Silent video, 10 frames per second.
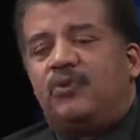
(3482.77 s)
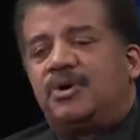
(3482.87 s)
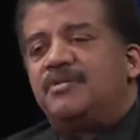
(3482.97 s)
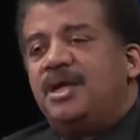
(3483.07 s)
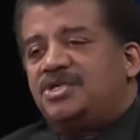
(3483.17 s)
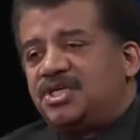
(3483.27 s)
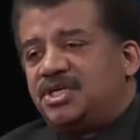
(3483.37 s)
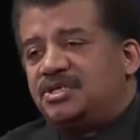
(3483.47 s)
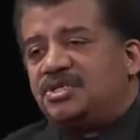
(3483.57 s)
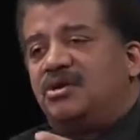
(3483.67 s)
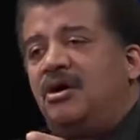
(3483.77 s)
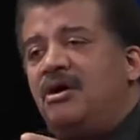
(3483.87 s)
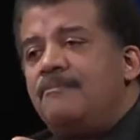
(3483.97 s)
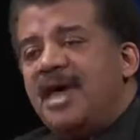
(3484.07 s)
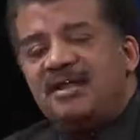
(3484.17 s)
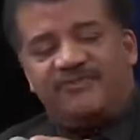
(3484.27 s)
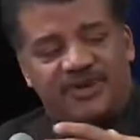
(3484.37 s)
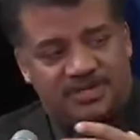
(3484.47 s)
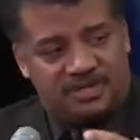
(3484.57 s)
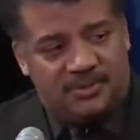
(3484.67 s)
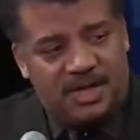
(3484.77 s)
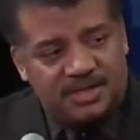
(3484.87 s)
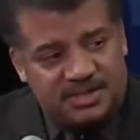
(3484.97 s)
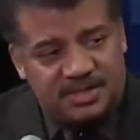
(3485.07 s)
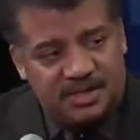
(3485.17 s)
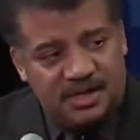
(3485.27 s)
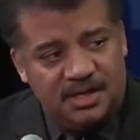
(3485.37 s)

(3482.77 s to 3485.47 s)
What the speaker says: 4 dimensions are manifest to us,